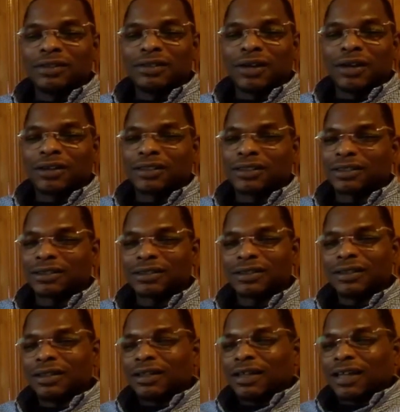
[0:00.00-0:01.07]
You know, I
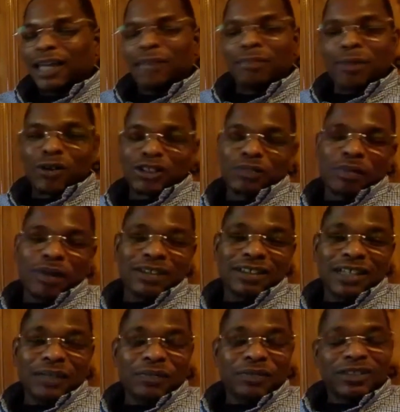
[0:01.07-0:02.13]
just immersed
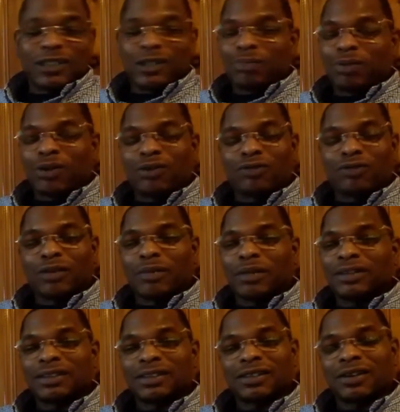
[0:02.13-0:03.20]
myself into the program
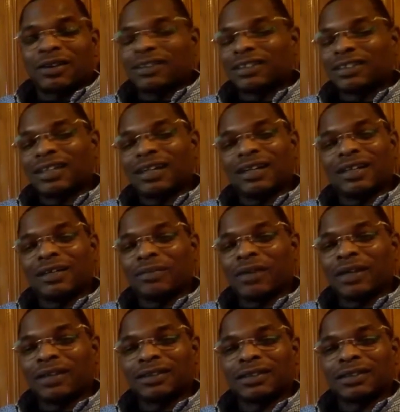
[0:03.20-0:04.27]
and just started studying,
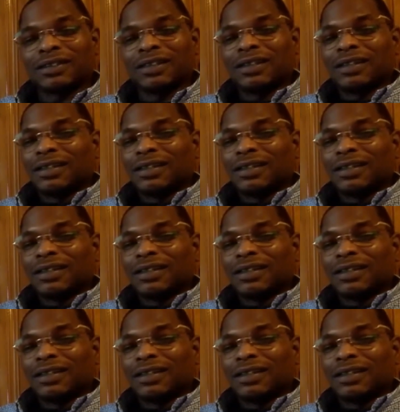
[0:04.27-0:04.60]
man. Just